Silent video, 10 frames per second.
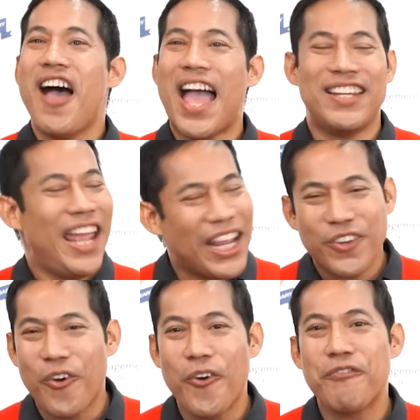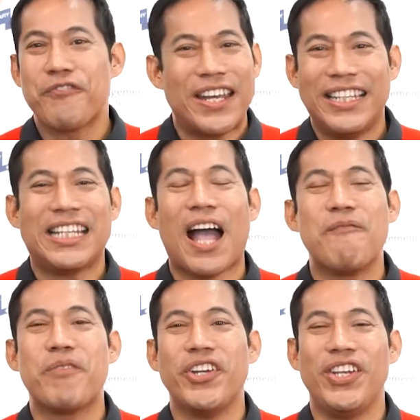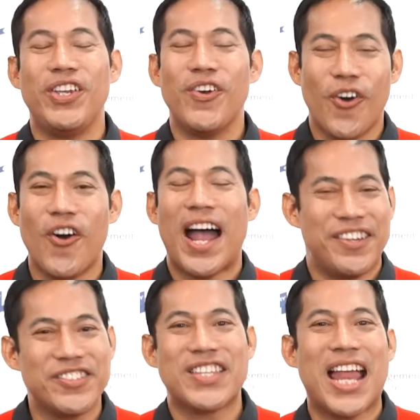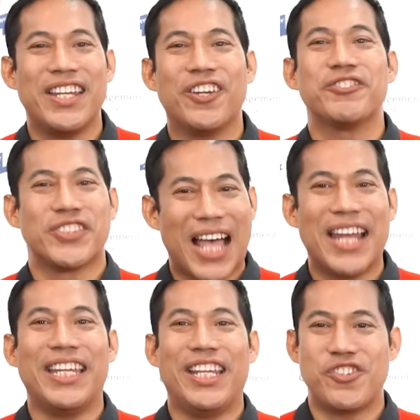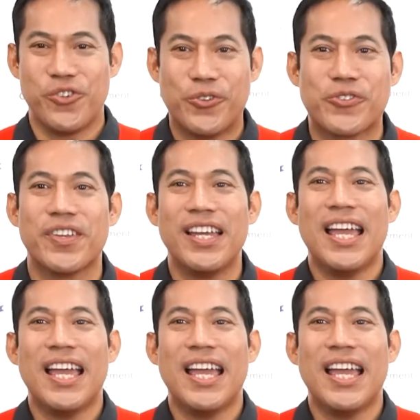an eco-friendly company or understanding of society issues.